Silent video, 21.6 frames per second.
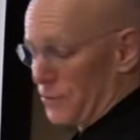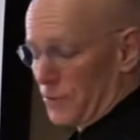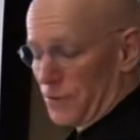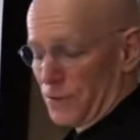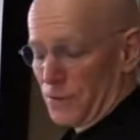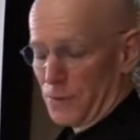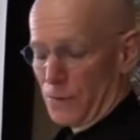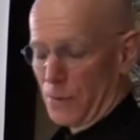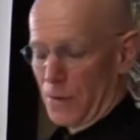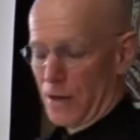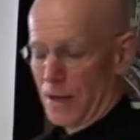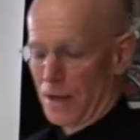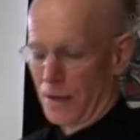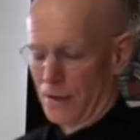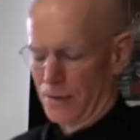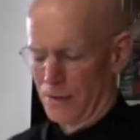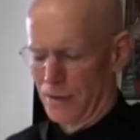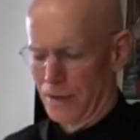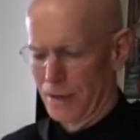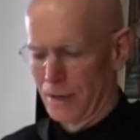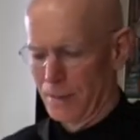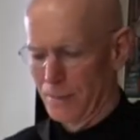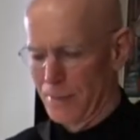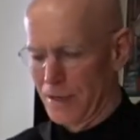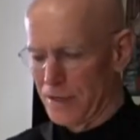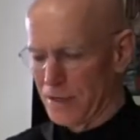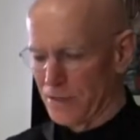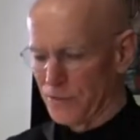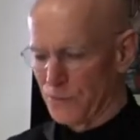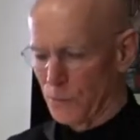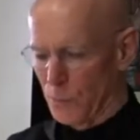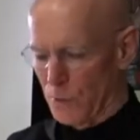or turned around, but
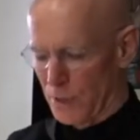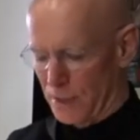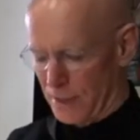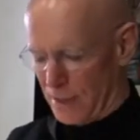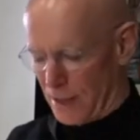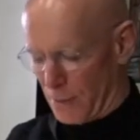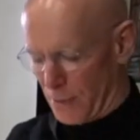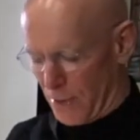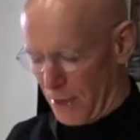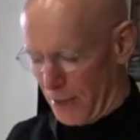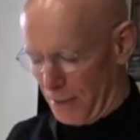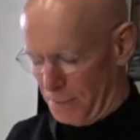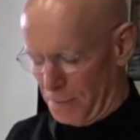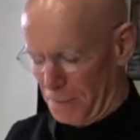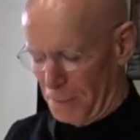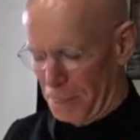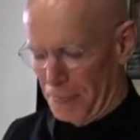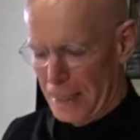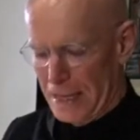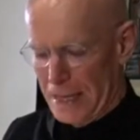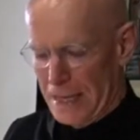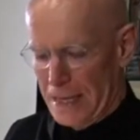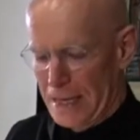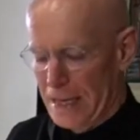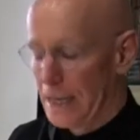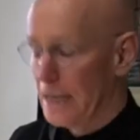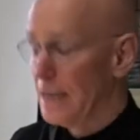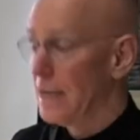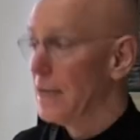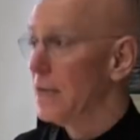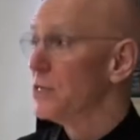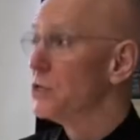it doesn't work that way.
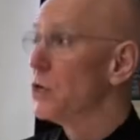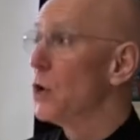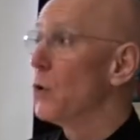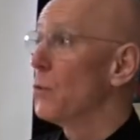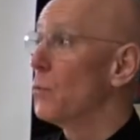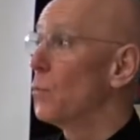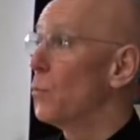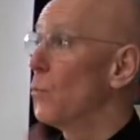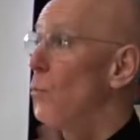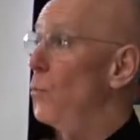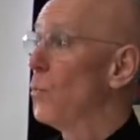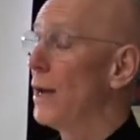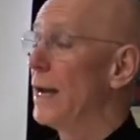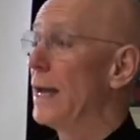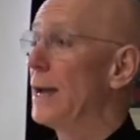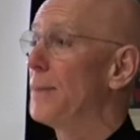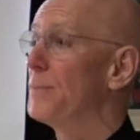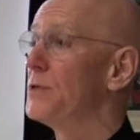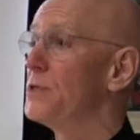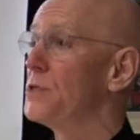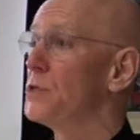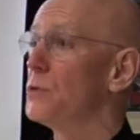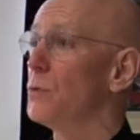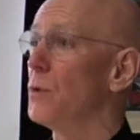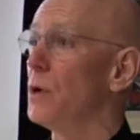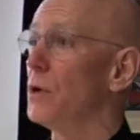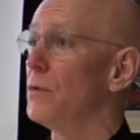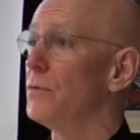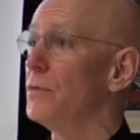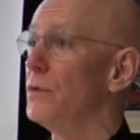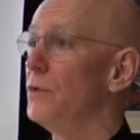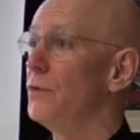So what happens to
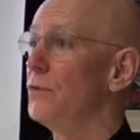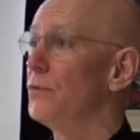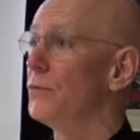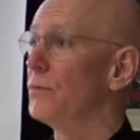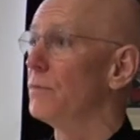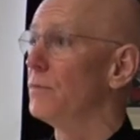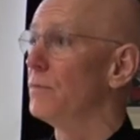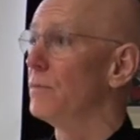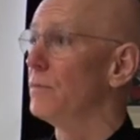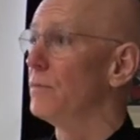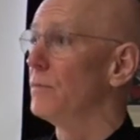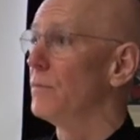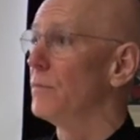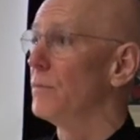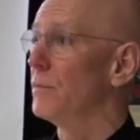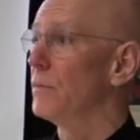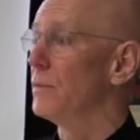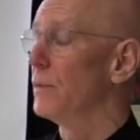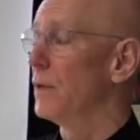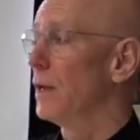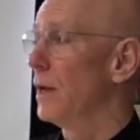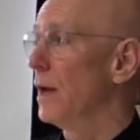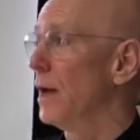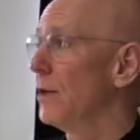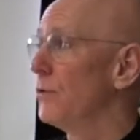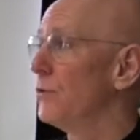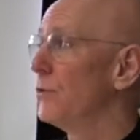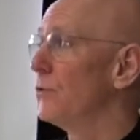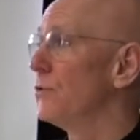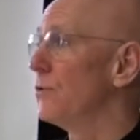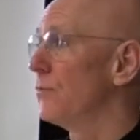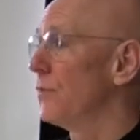all of these
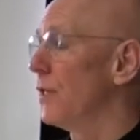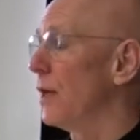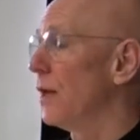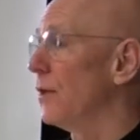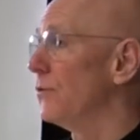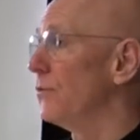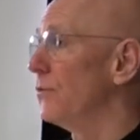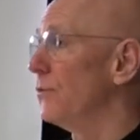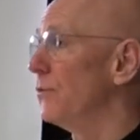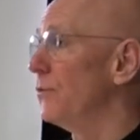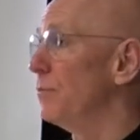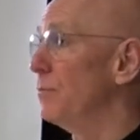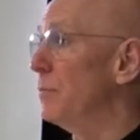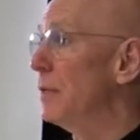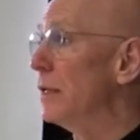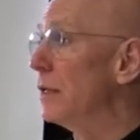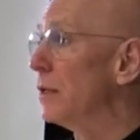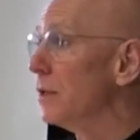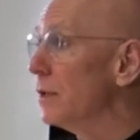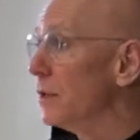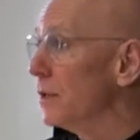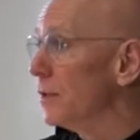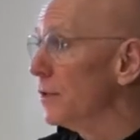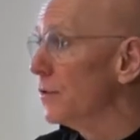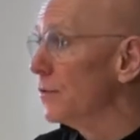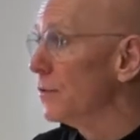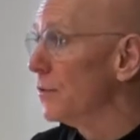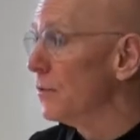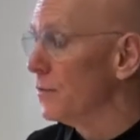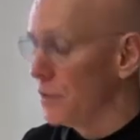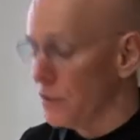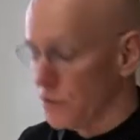hundreds of thousands,
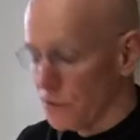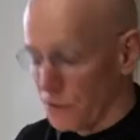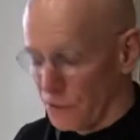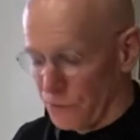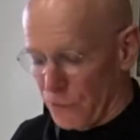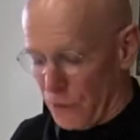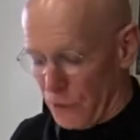millions of digital